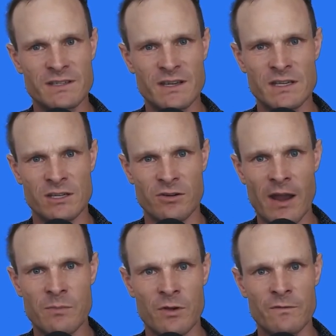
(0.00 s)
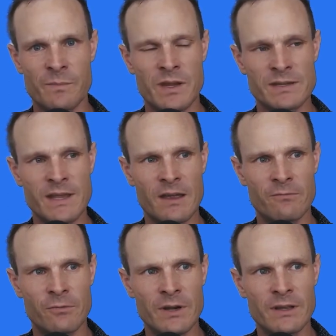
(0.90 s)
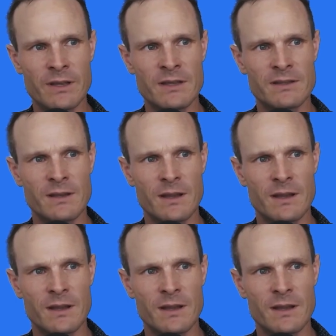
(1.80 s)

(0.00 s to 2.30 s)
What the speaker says: is a great move because they really